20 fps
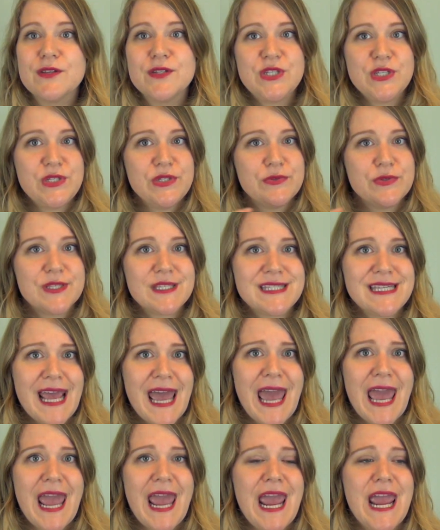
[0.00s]
do you
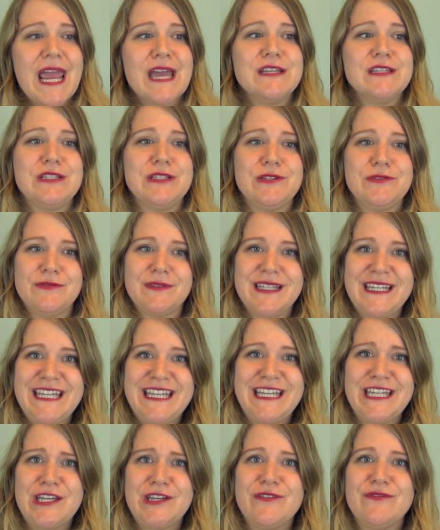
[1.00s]
stay? Do you
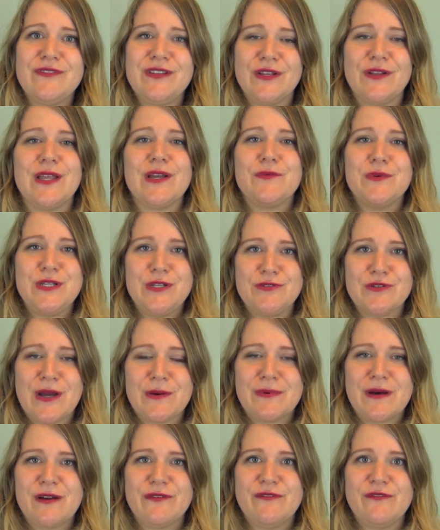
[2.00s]
leave? You know, like when you
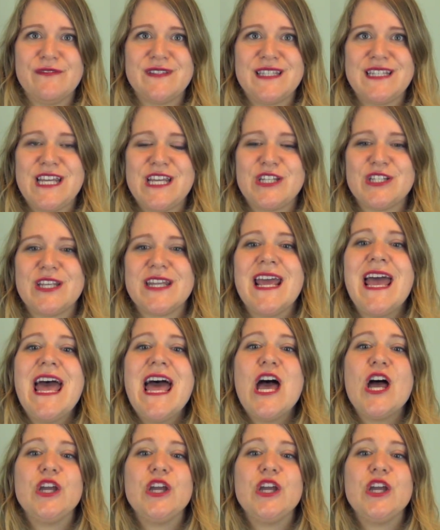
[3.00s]
drop off for visitation.